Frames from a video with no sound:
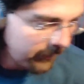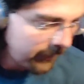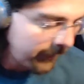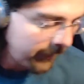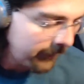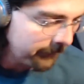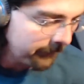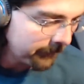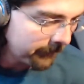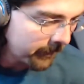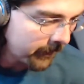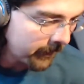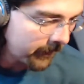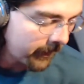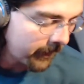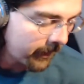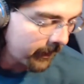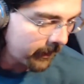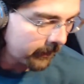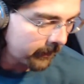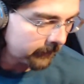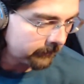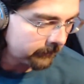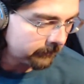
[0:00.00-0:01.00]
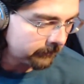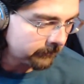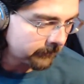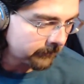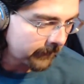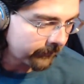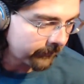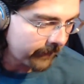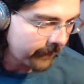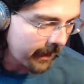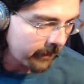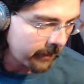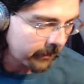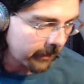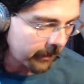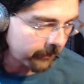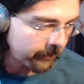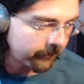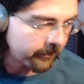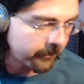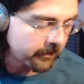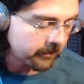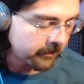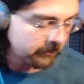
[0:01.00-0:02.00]
but that's kind of what I
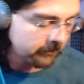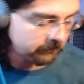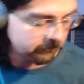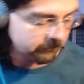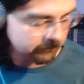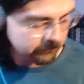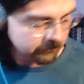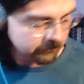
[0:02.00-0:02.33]
was doing.